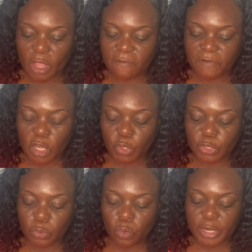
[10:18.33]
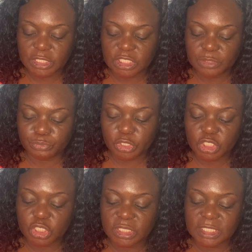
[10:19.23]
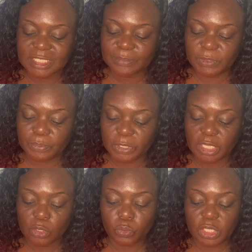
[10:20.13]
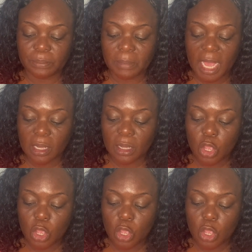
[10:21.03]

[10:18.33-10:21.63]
Following the quarantine breach, 6 people, including Mac,